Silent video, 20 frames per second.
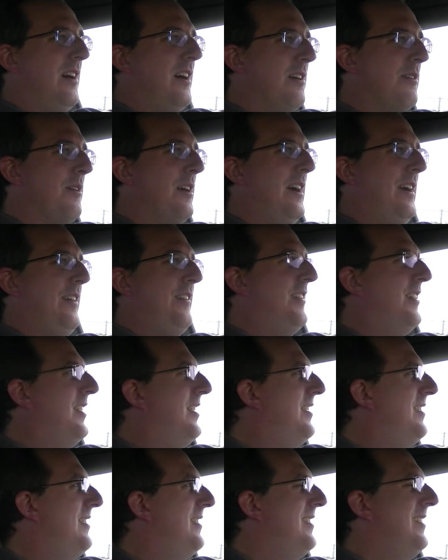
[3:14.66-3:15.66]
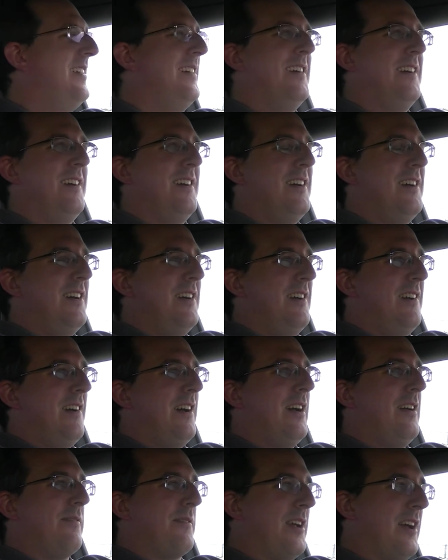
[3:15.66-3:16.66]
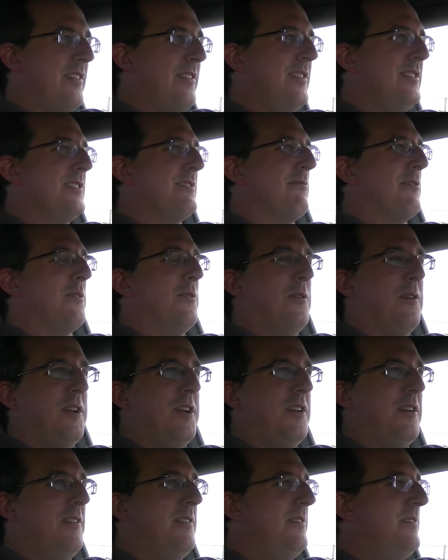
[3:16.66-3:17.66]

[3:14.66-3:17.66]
All right, I've got this recorded.